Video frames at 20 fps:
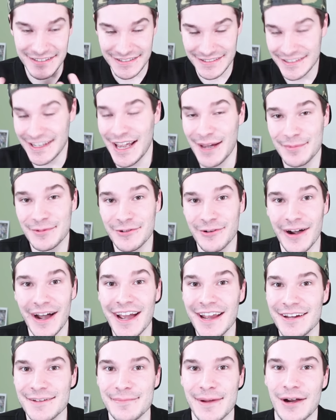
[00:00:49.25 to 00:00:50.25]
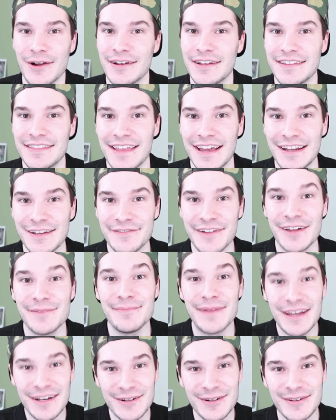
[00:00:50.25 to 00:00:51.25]
kept quiet about it, that if I
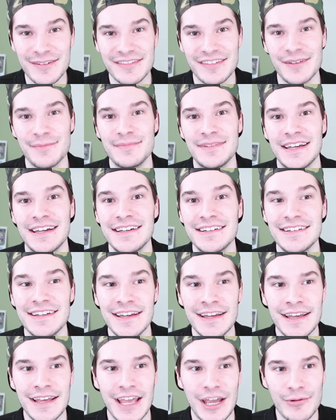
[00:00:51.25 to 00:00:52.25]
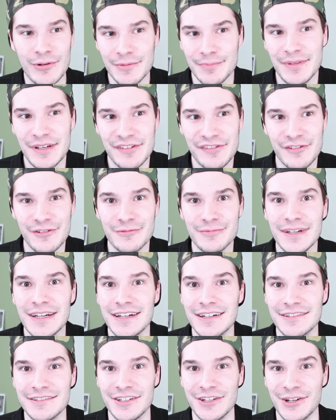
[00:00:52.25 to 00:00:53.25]
met her someday, it wouldn't be so
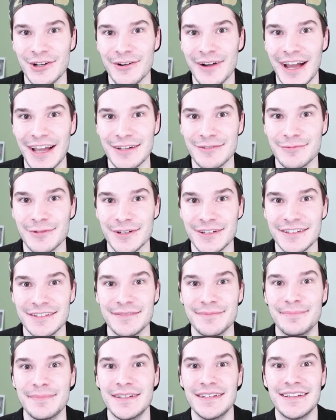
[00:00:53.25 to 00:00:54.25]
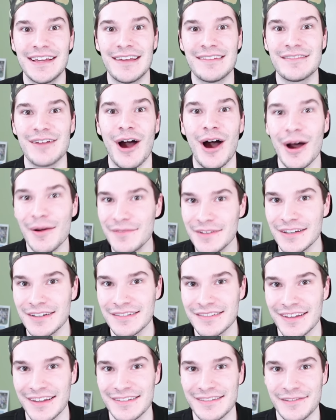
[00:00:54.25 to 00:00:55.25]
weird, you know? I wouldn't be as
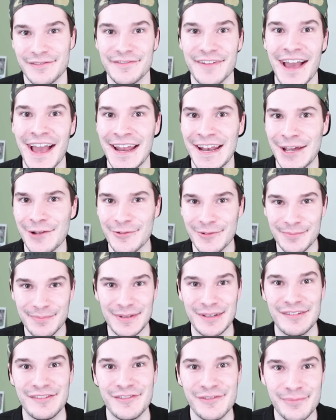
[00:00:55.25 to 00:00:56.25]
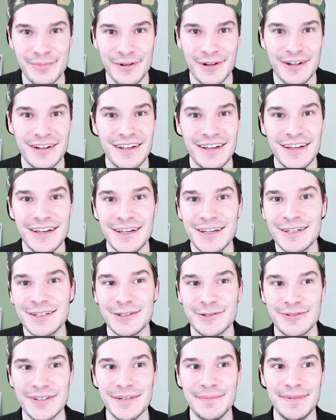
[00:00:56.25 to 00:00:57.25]
obvious as a fan, I wouldn't be super
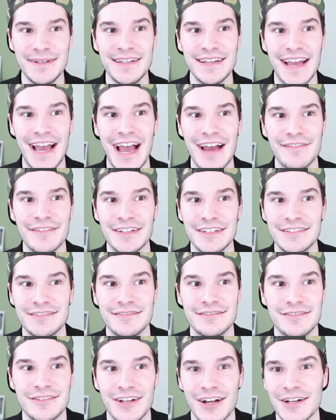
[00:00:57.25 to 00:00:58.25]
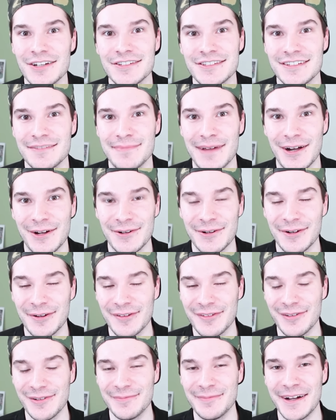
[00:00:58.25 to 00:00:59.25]
creepy having gushed about her
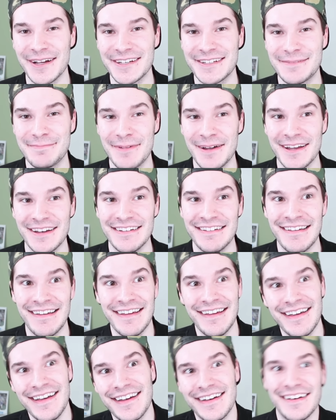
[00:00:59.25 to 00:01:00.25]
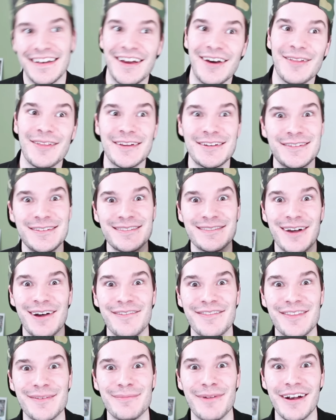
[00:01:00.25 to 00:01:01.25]
so much. But now that she's
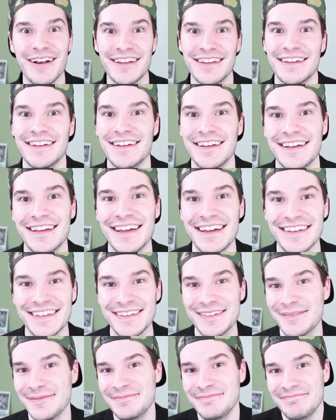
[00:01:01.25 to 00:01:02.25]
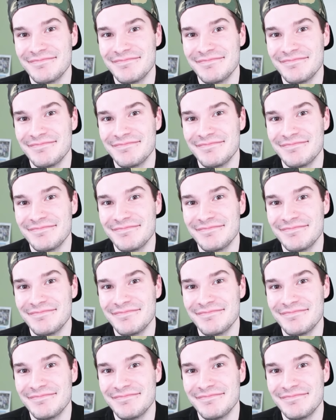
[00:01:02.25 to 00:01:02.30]
off the market, I guess,